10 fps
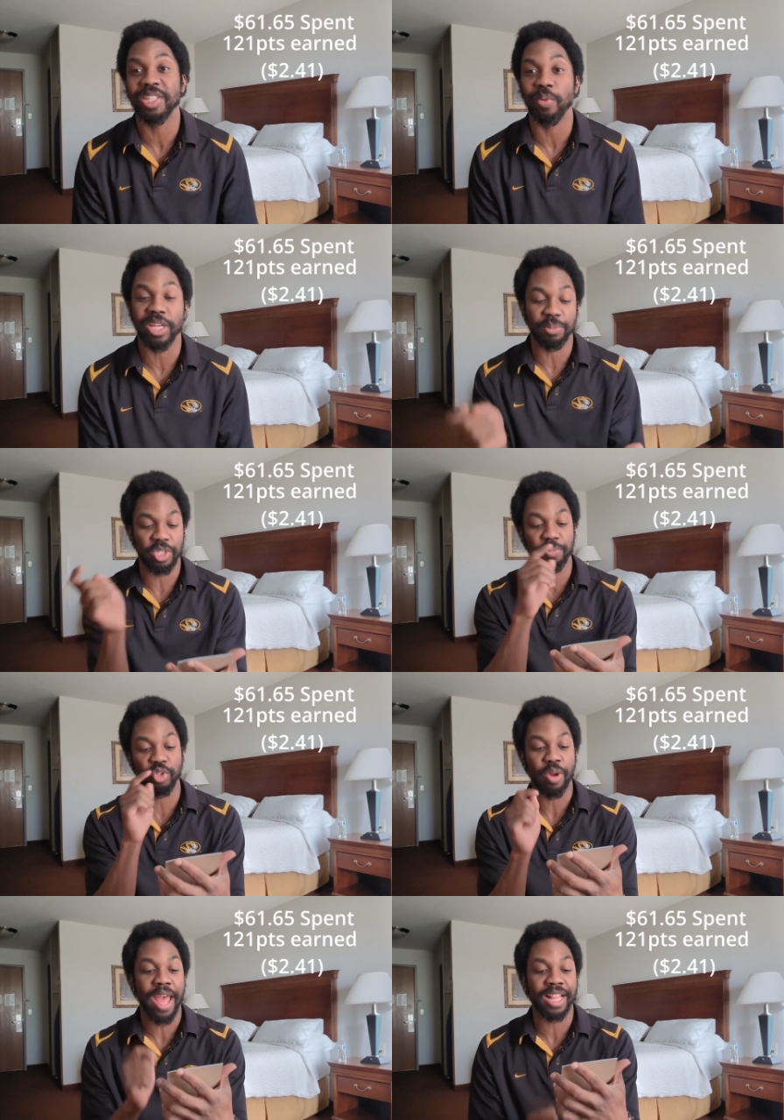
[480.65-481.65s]
So we can
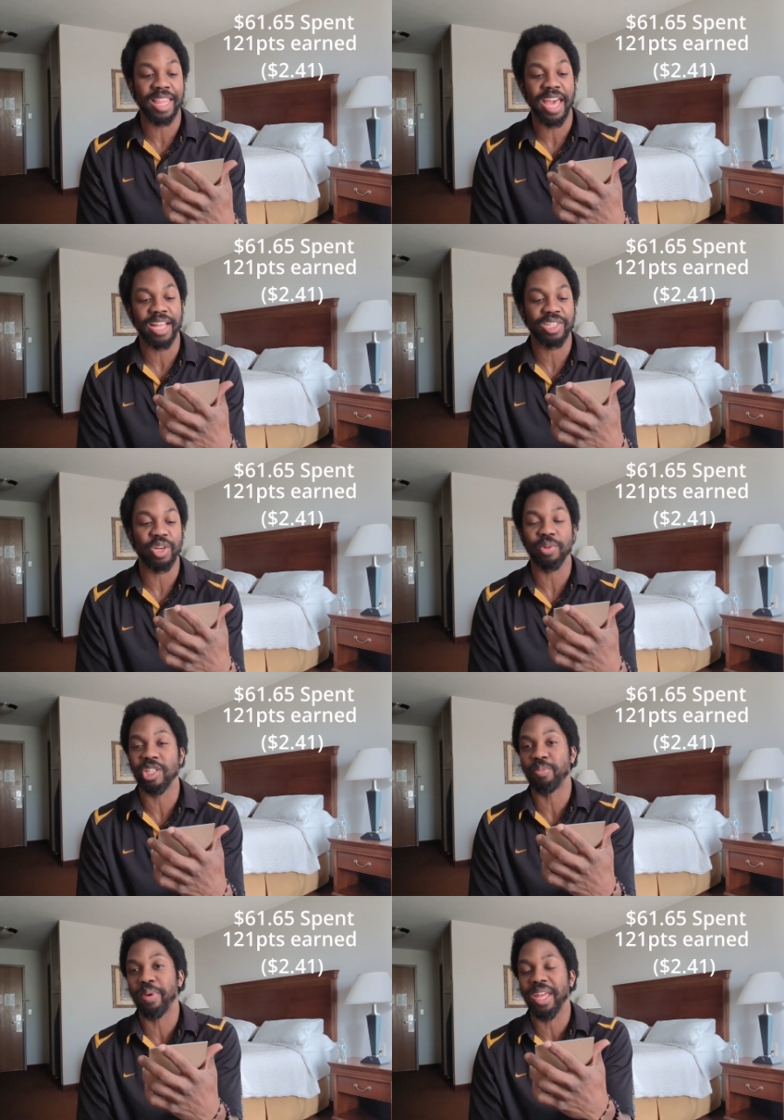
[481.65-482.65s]
subtract that. So we
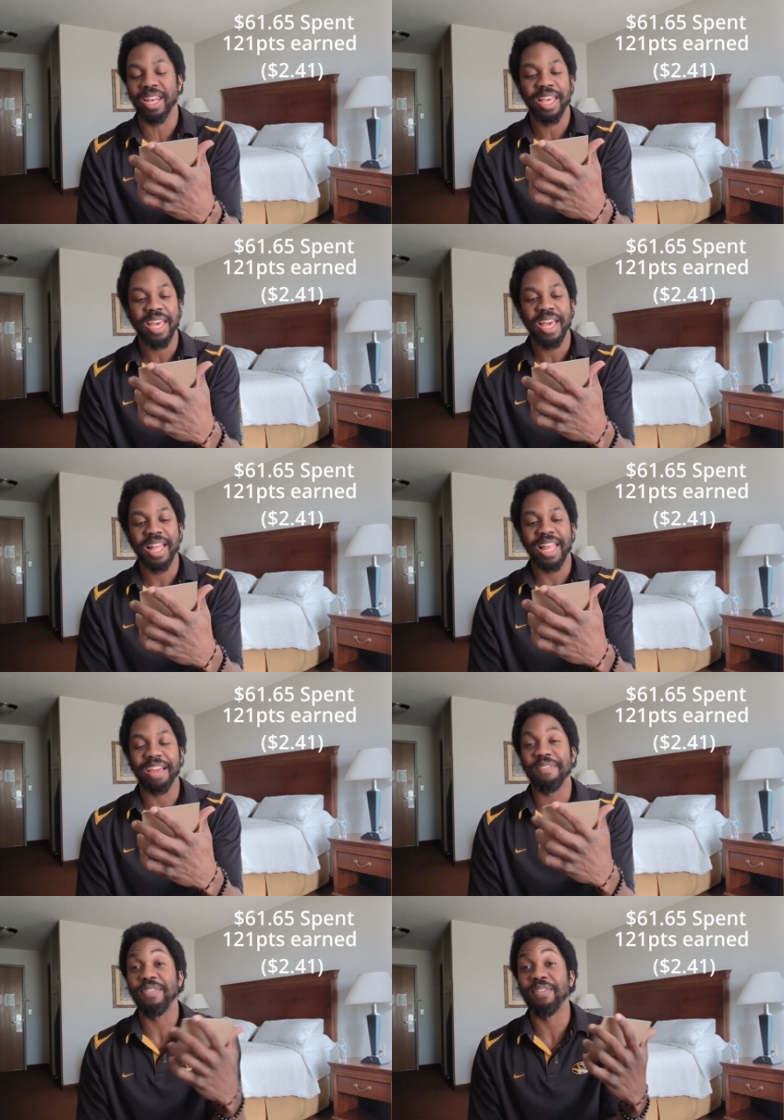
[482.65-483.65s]
spent
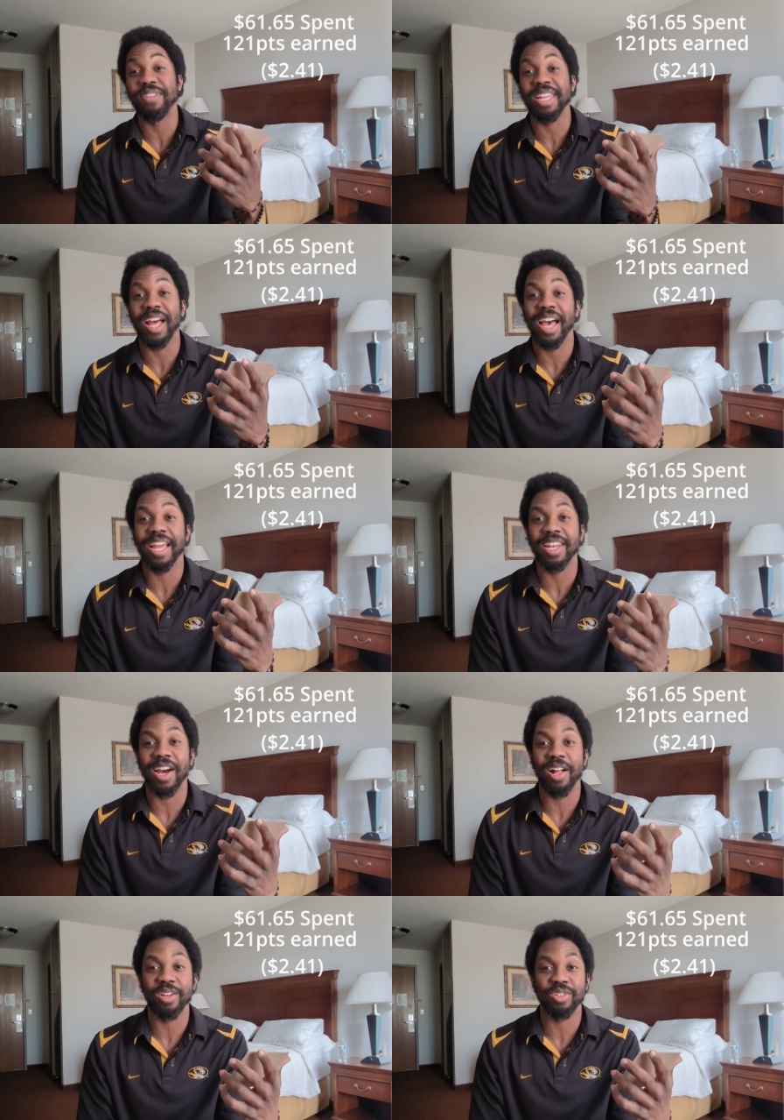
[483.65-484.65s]
like
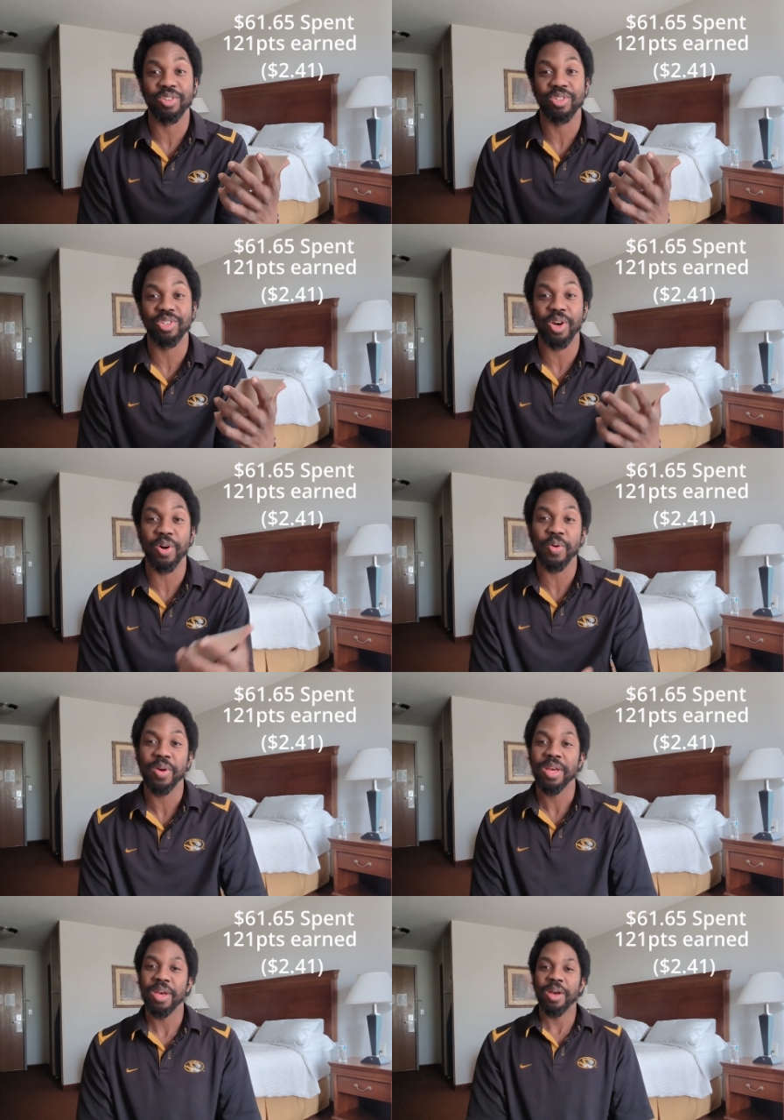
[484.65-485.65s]
$59 or so.